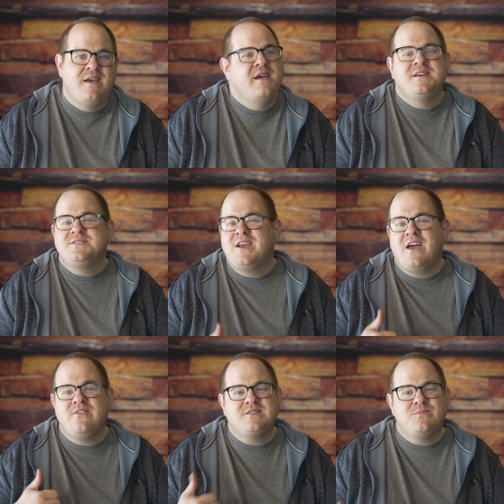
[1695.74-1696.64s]
So
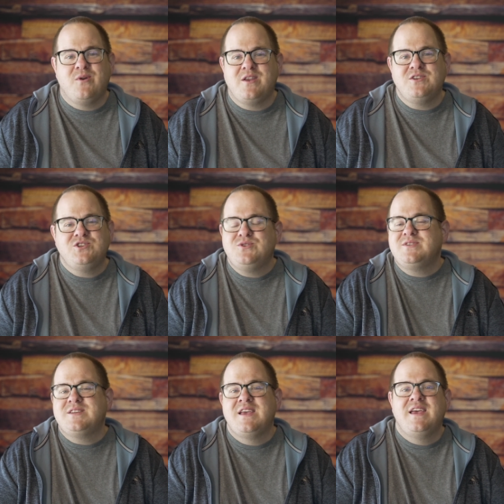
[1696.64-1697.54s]
gather some bread and
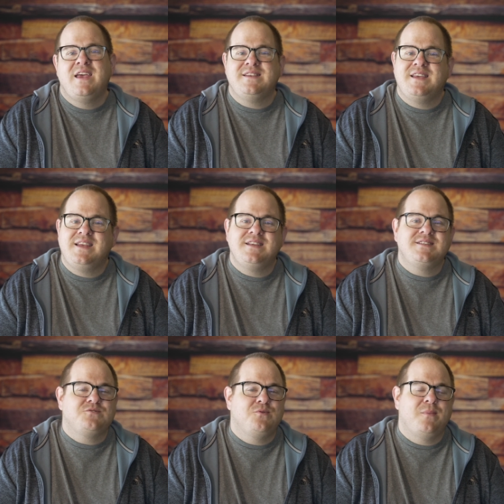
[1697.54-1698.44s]
juice and take
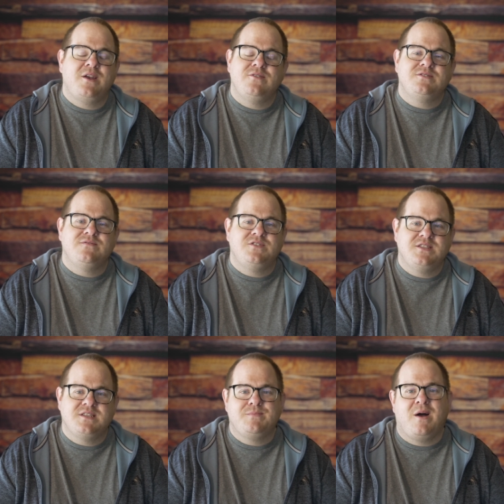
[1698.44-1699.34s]
these as reminders of
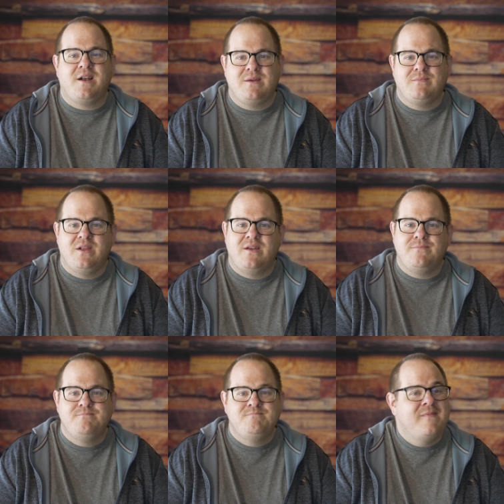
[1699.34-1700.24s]
Jesus' body and
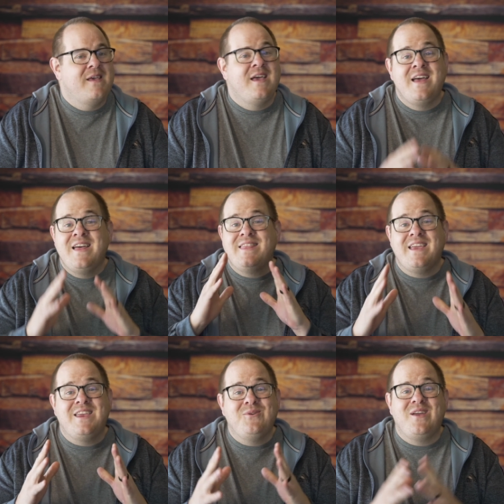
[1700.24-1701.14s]
blood.
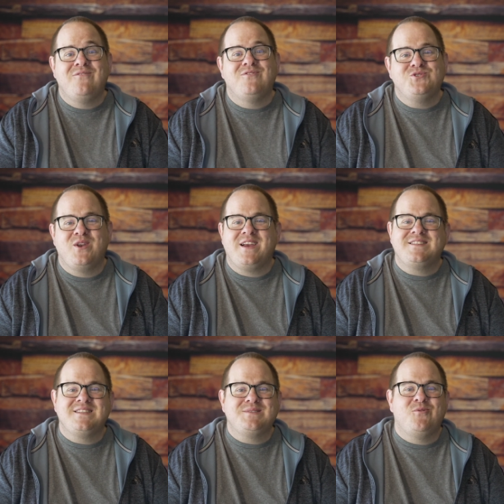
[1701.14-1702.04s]
Thank you again for joining
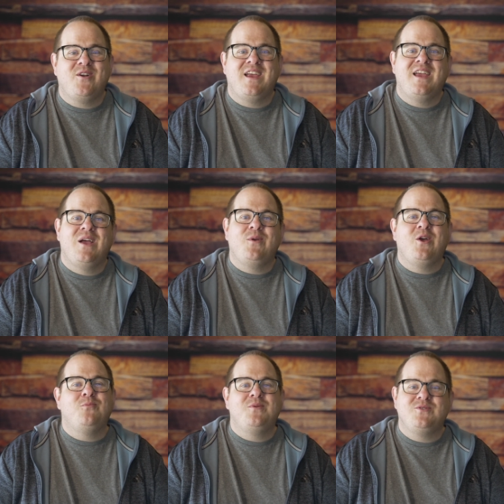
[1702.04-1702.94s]
us this morning, and we
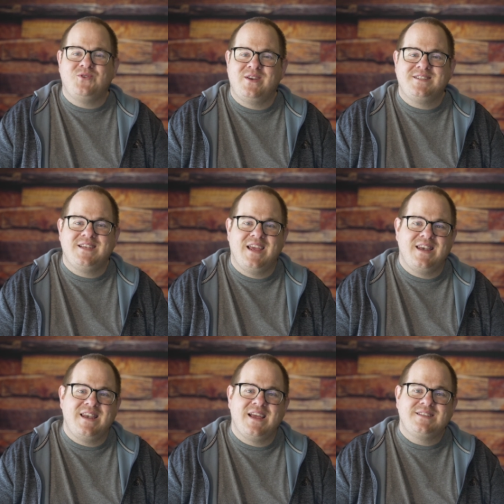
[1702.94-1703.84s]
hope you'll join us
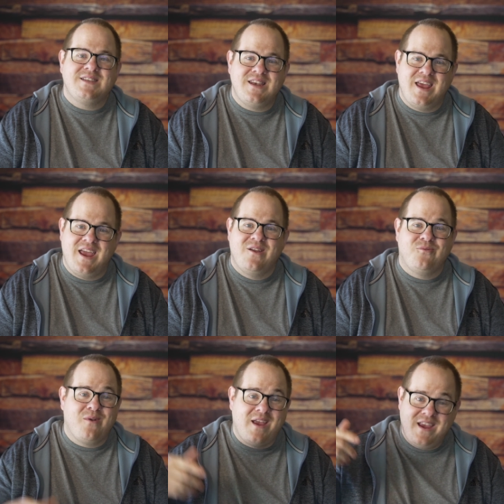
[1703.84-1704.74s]
again next Sunday,
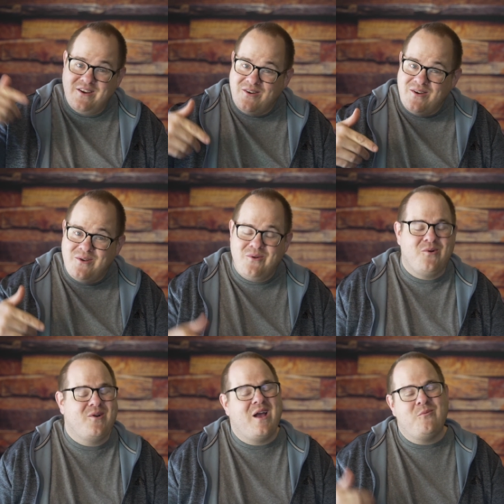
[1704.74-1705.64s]
right here
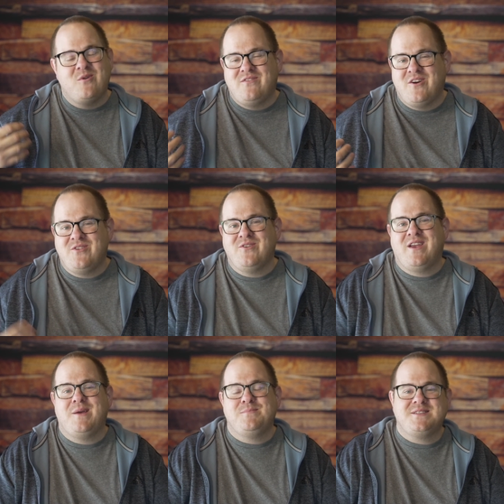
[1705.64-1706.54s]
or at one of our other
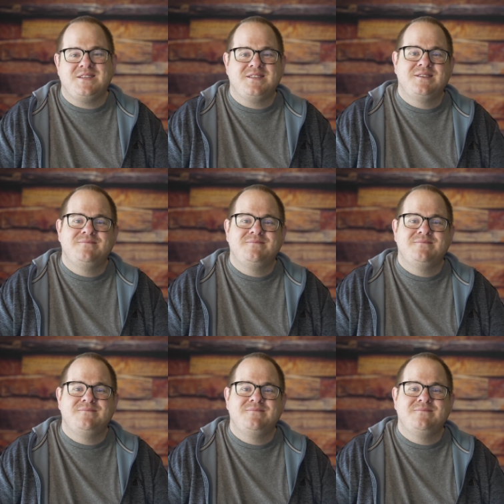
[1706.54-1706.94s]
campuses.